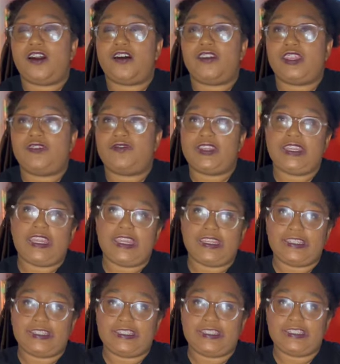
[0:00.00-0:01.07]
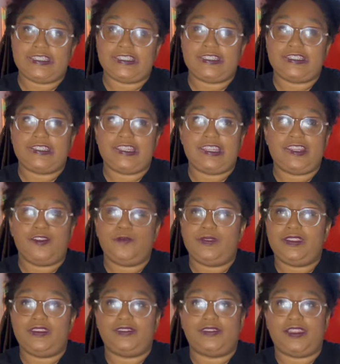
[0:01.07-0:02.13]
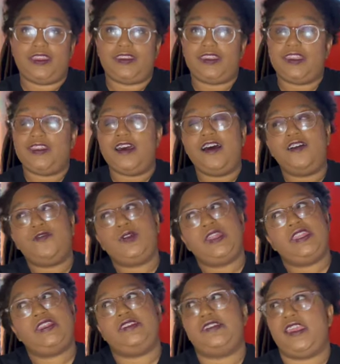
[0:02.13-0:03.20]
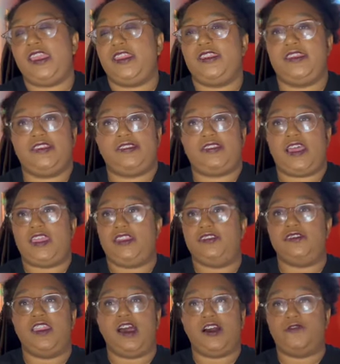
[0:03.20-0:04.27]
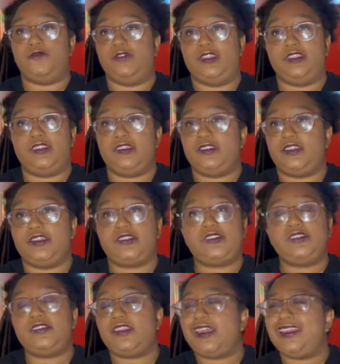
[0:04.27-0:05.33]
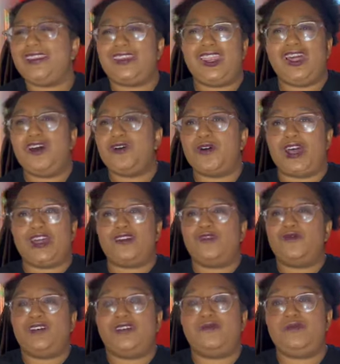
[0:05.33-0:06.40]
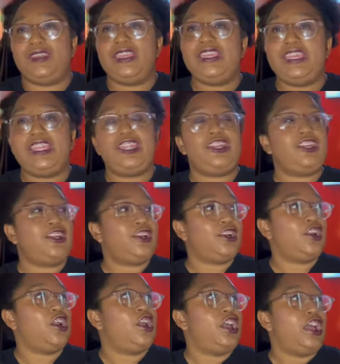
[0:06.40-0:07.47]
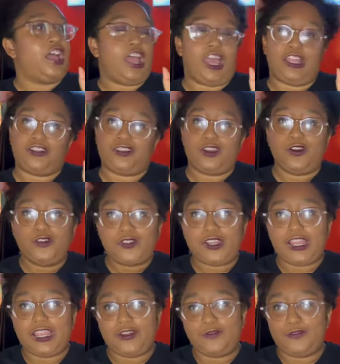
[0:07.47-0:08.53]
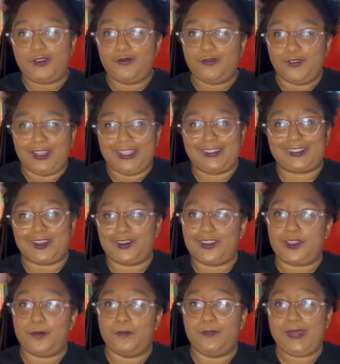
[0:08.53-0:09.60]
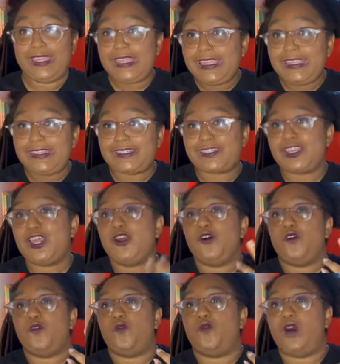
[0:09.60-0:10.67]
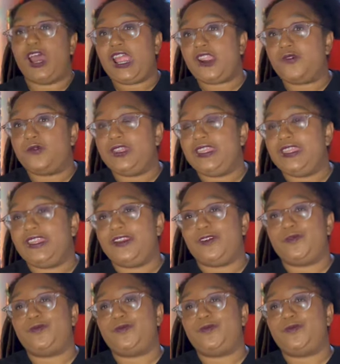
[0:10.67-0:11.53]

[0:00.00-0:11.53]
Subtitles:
on a vacation up at this lake, and already Danny is like not with it. Like, she's like, no, I don't want to be here. I told y'all let's go to the beach. Why are we here?